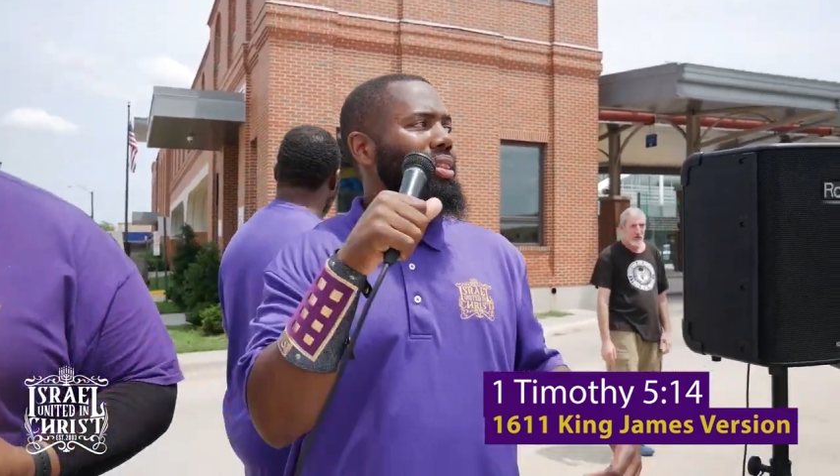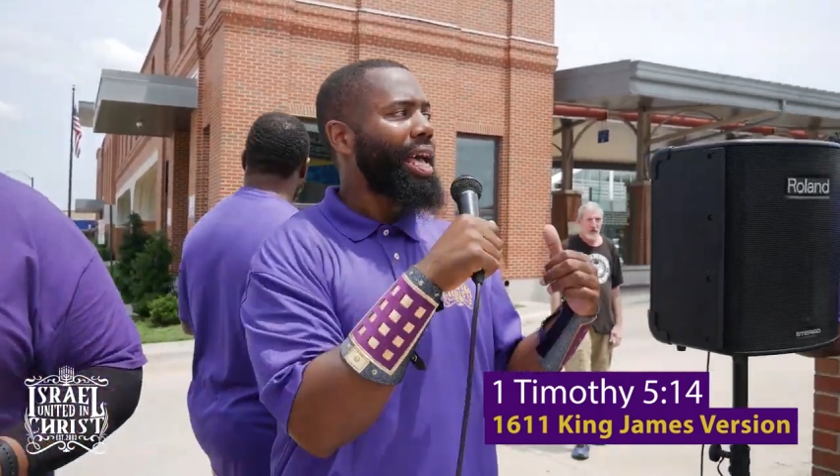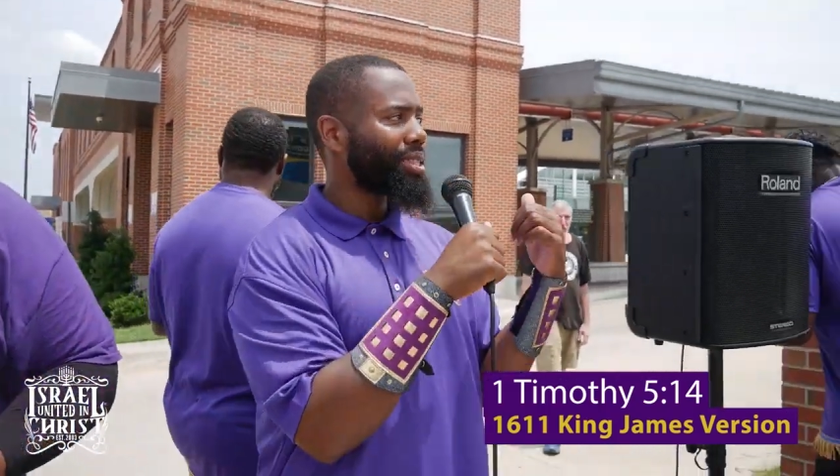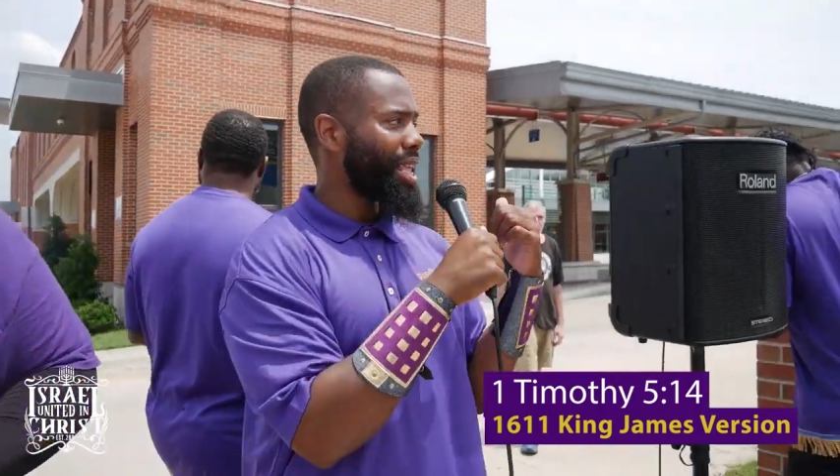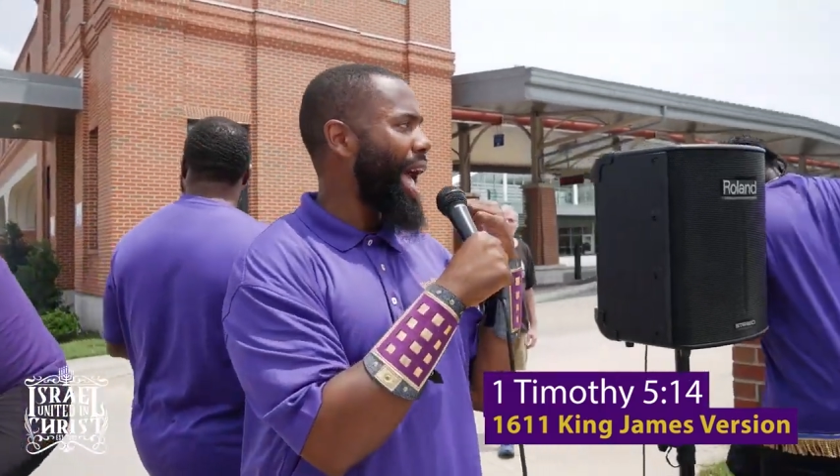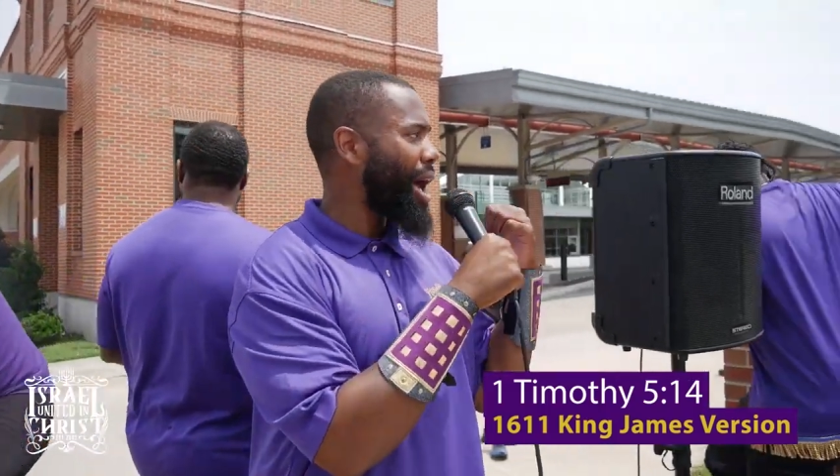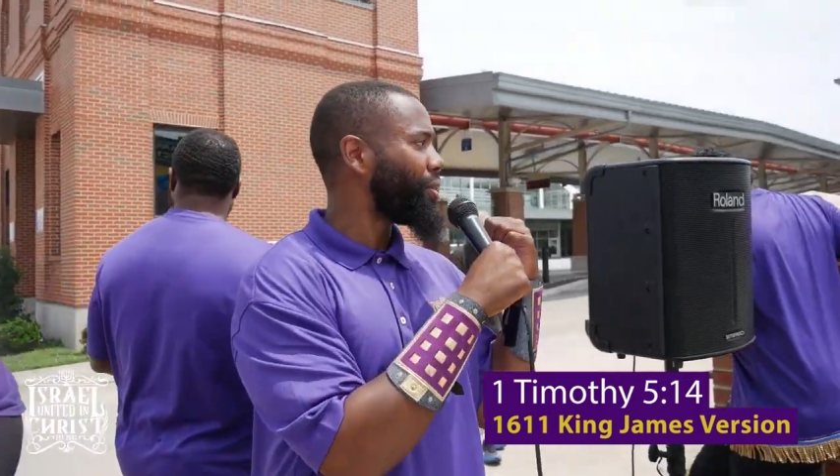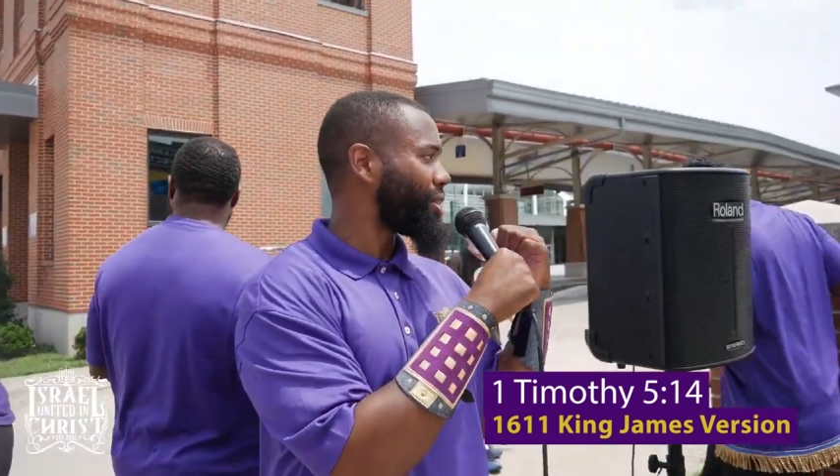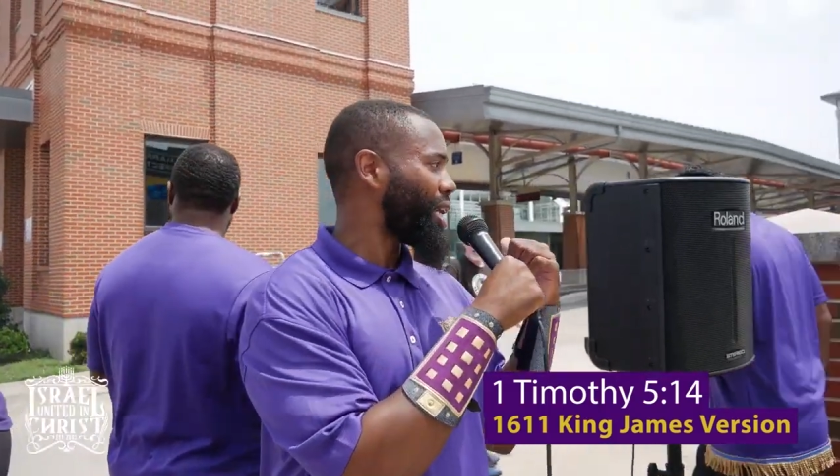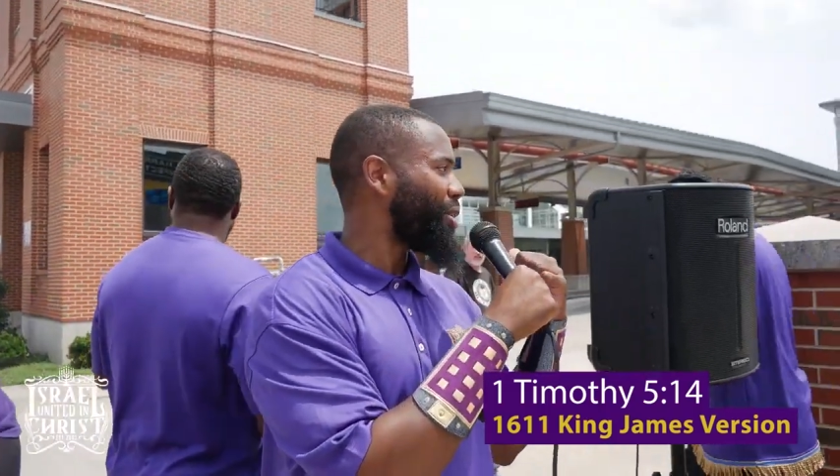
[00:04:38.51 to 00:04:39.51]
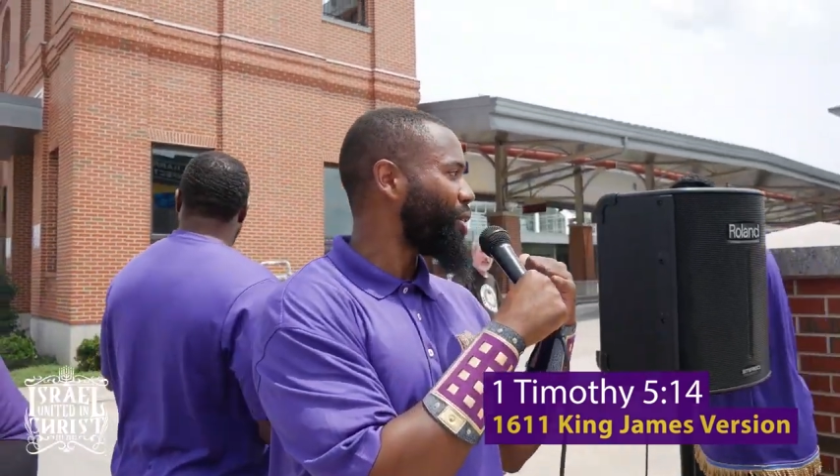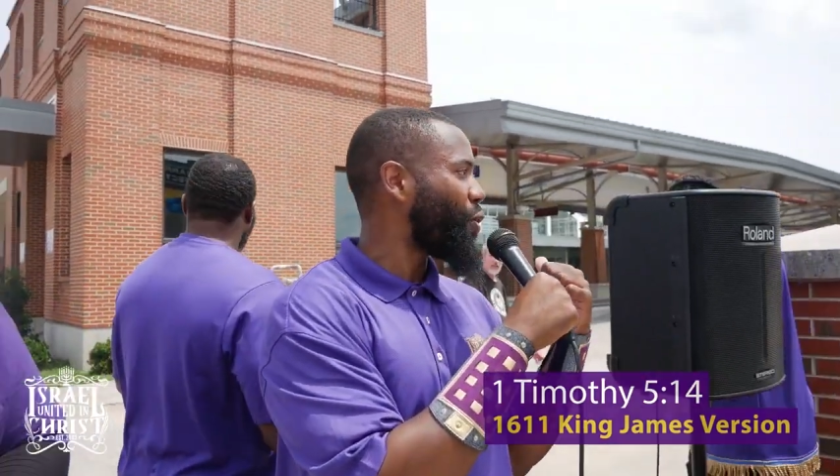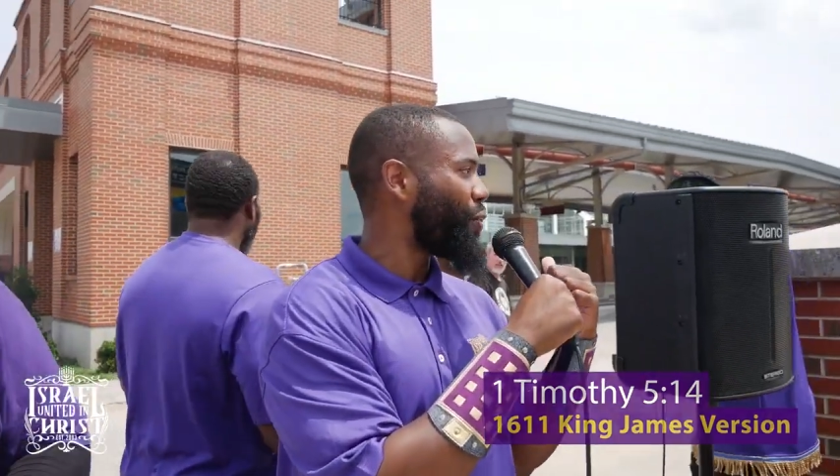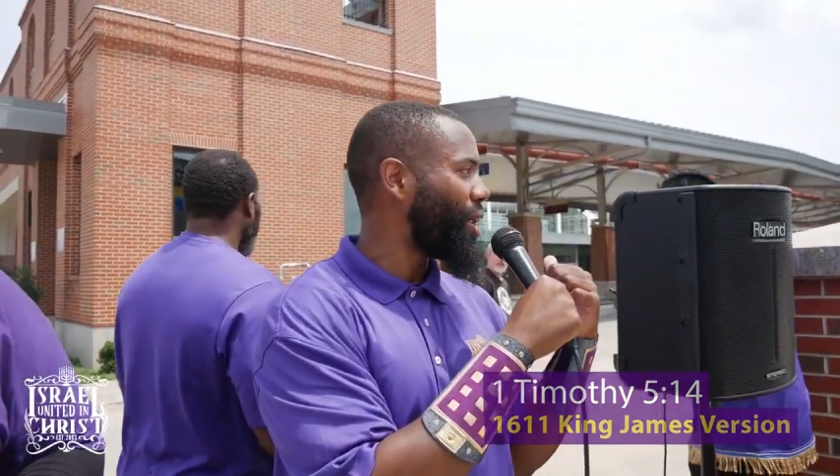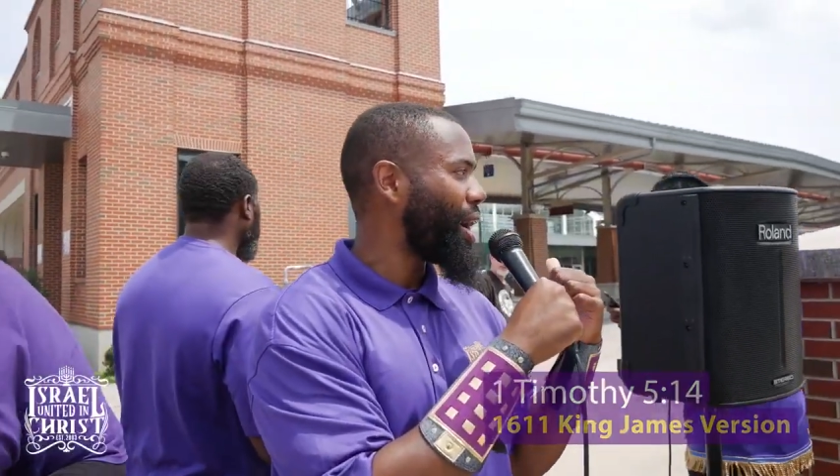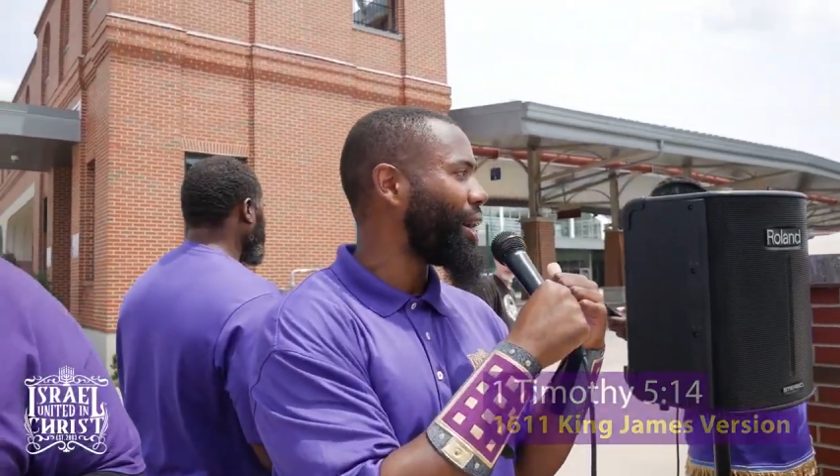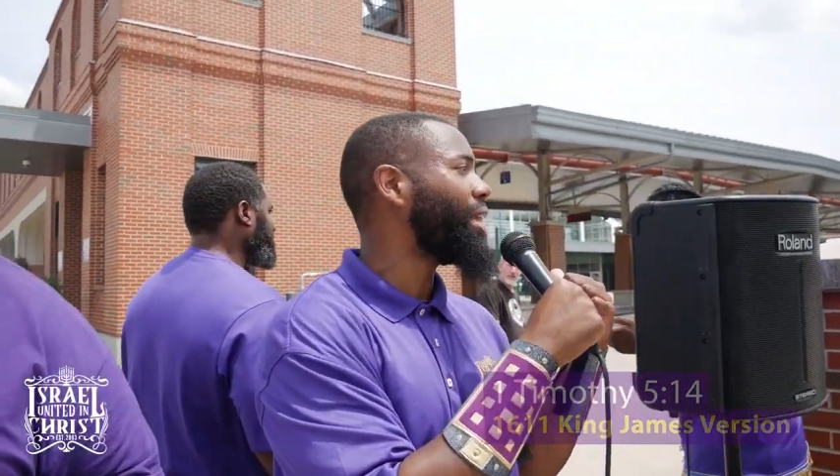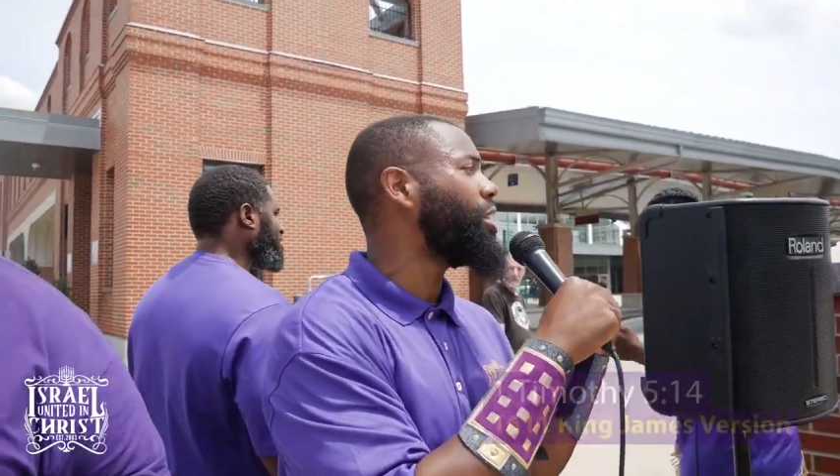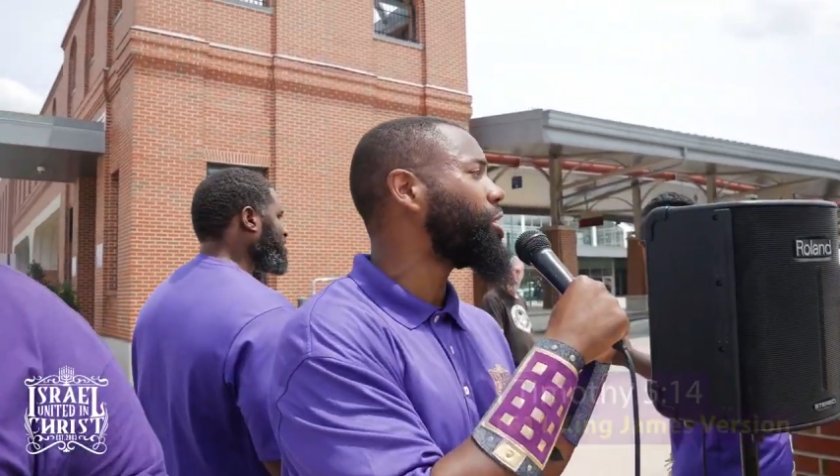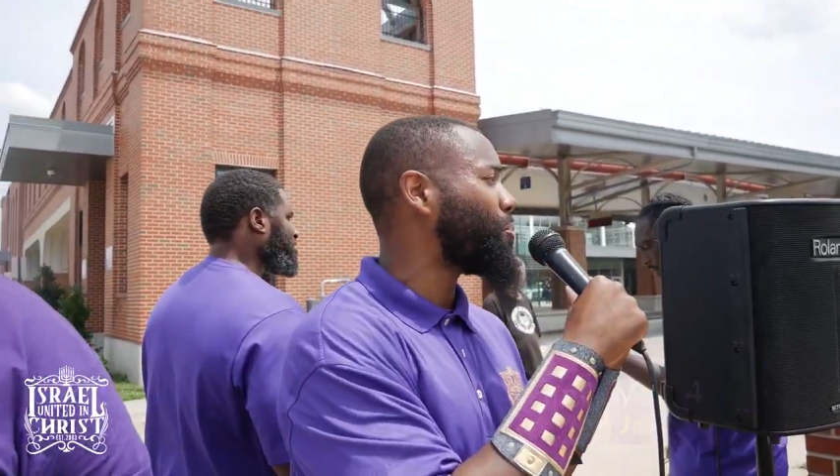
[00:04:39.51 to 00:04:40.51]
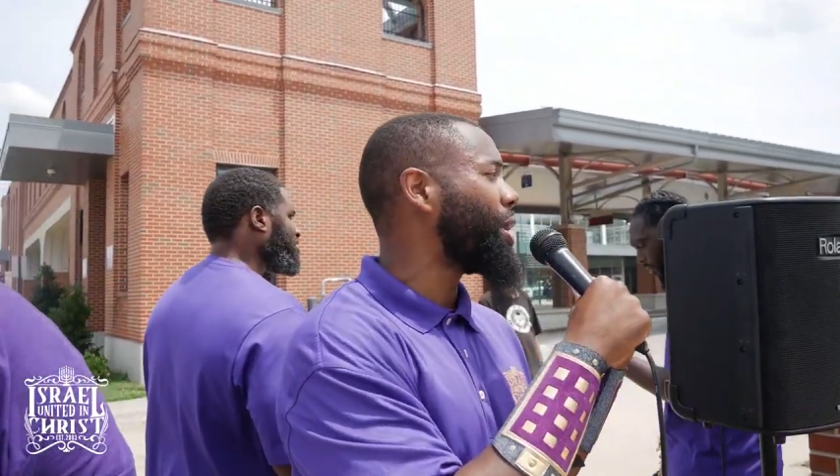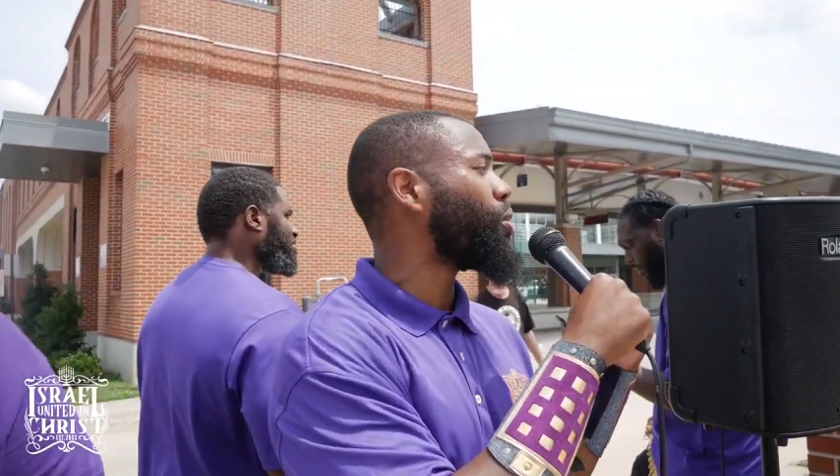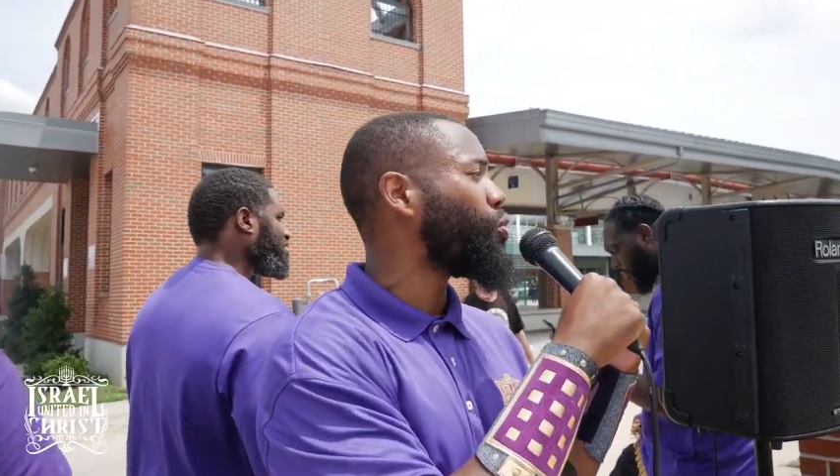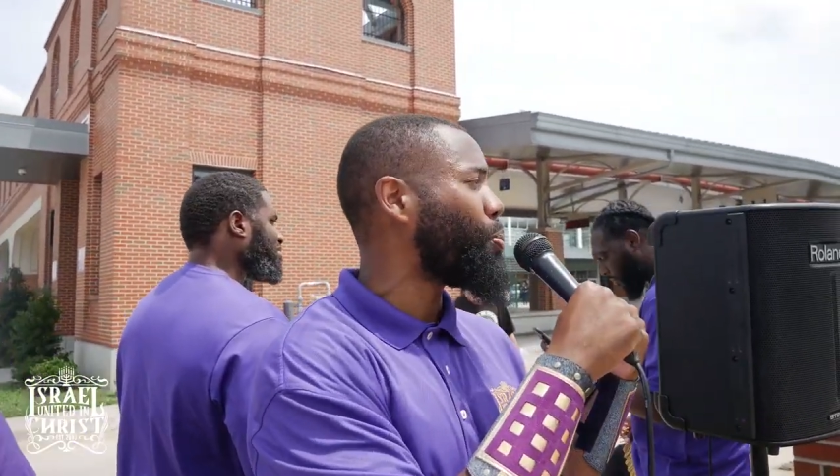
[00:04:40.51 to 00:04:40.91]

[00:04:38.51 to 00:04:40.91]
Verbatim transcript: That's the adversary over there. He's speaking